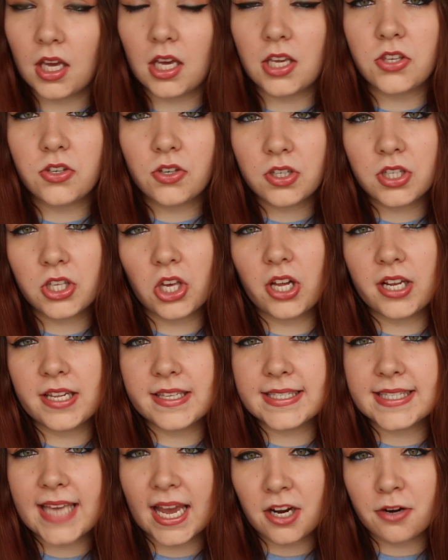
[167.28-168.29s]
A young girl
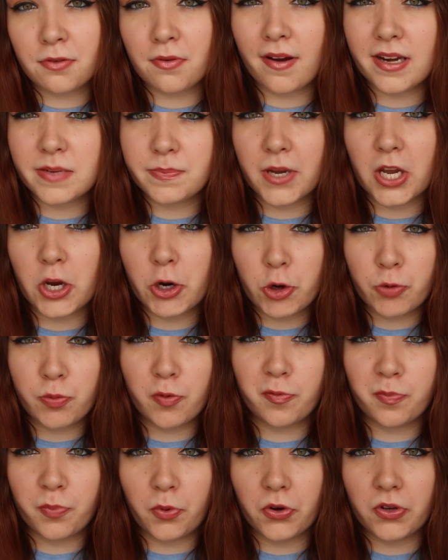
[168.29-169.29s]
is gang raped by a group
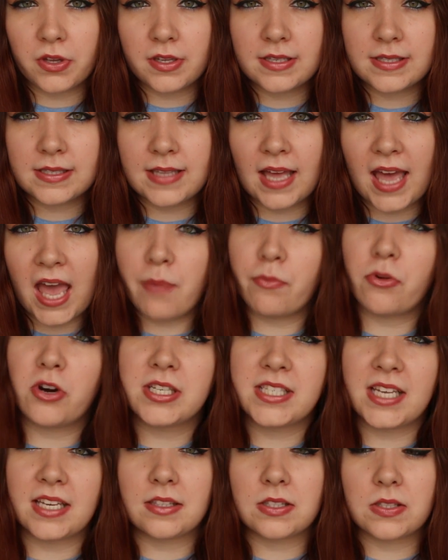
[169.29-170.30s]
of boys that Emma
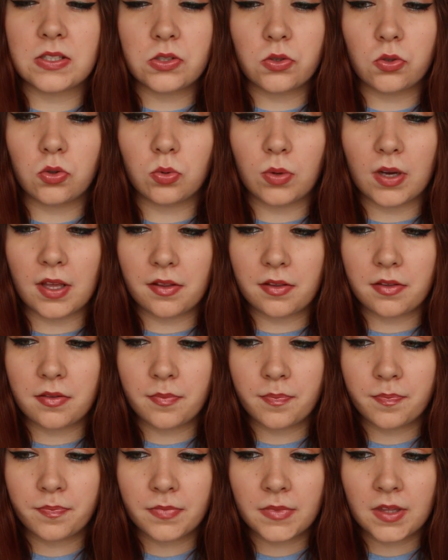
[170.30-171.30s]
attends school with.
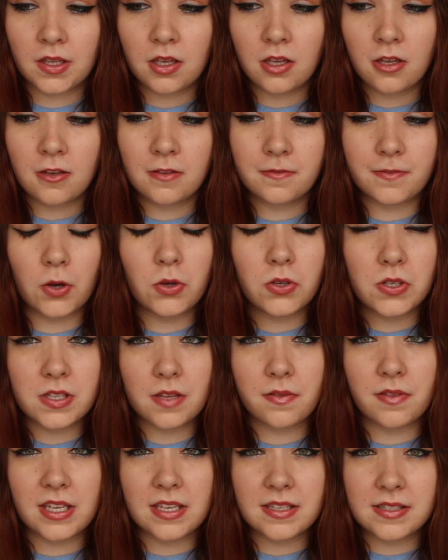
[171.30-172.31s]
Photos
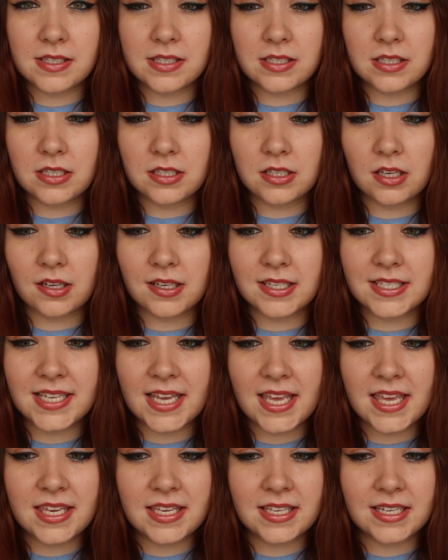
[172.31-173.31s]
of the incident are
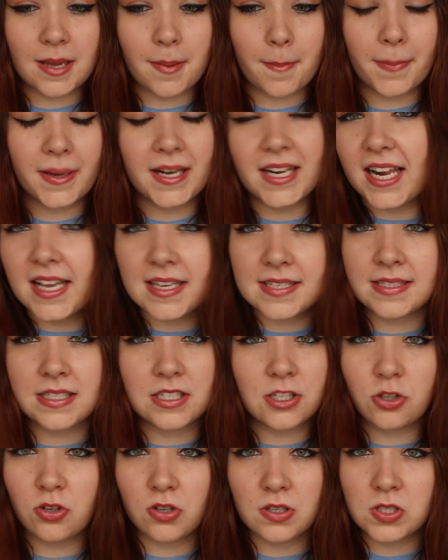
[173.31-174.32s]
taken and
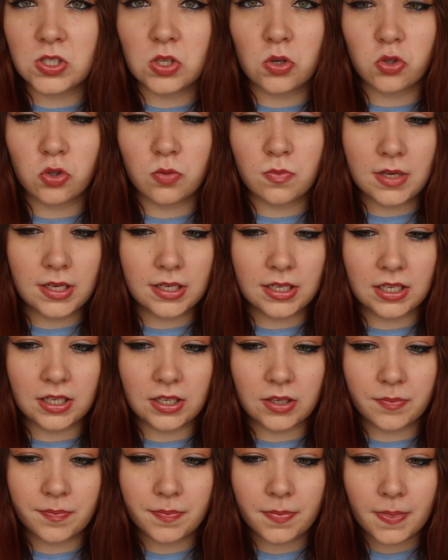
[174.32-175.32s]
plastered across social
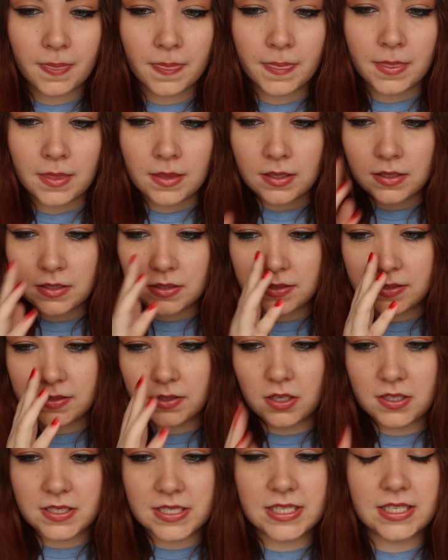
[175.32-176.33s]
media,
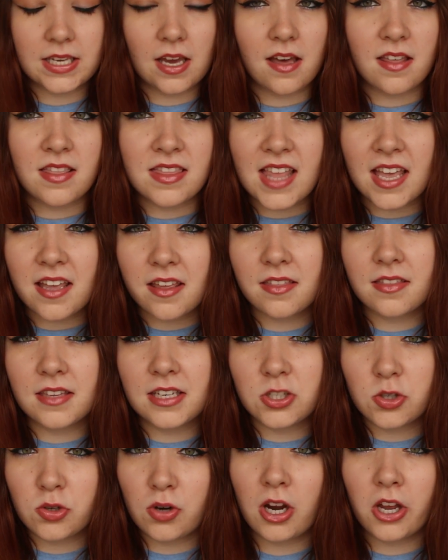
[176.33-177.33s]
starting a lengthy
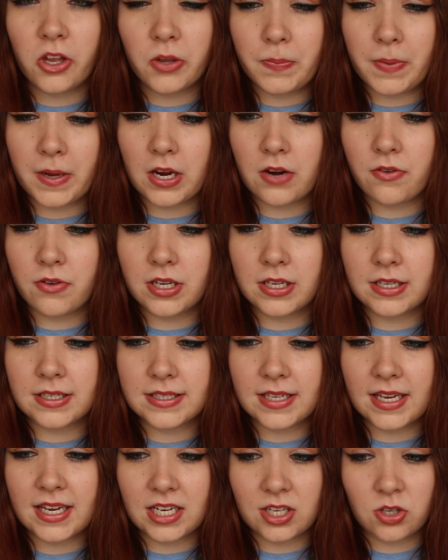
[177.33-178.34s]
trial period
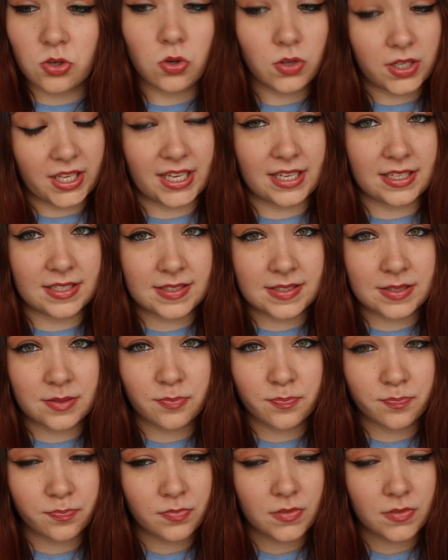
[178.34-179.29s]
and court case.